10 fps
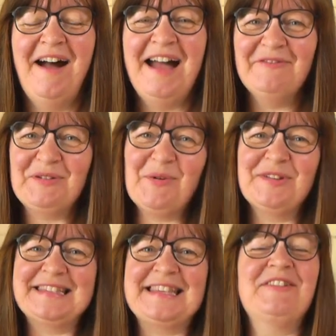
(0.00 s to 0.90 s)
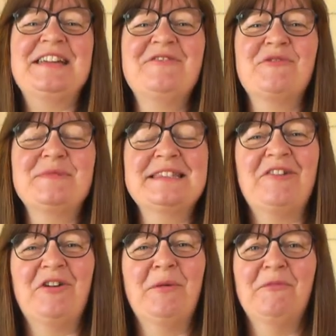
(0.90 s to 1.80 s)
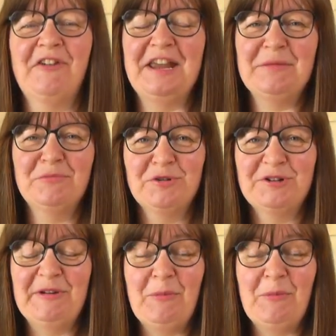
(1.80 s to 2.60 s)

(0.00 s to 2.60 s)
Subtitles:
Hi everyone, Sarah here from Sarah Homfray Embroidery.